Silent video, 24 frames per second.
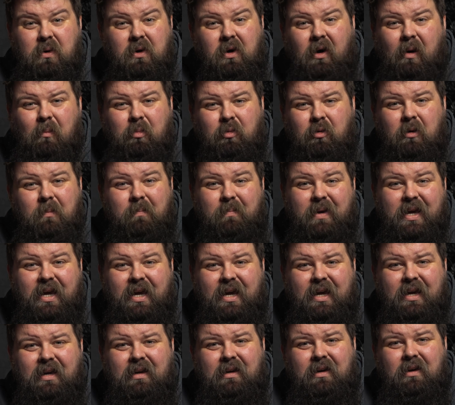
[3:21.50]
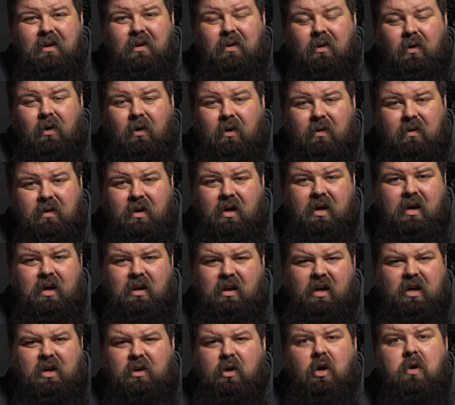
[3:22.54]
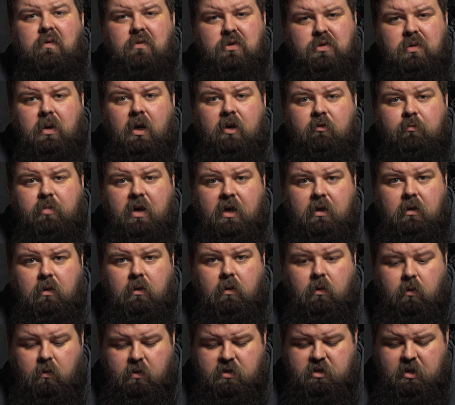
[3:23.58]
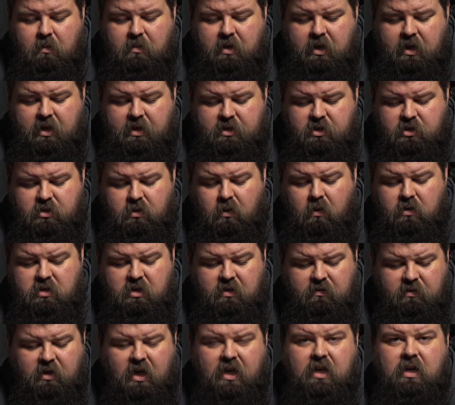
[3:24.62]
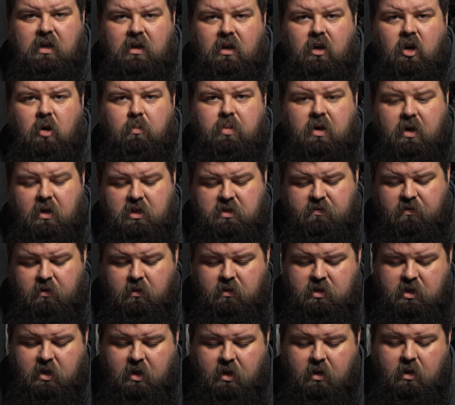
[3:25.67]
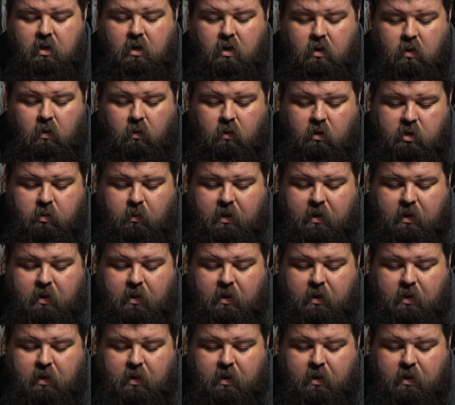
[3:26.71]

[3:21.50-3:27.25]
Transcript: knob would be on like an overdrive pedal or something. It's sort of like a low-pass filter all the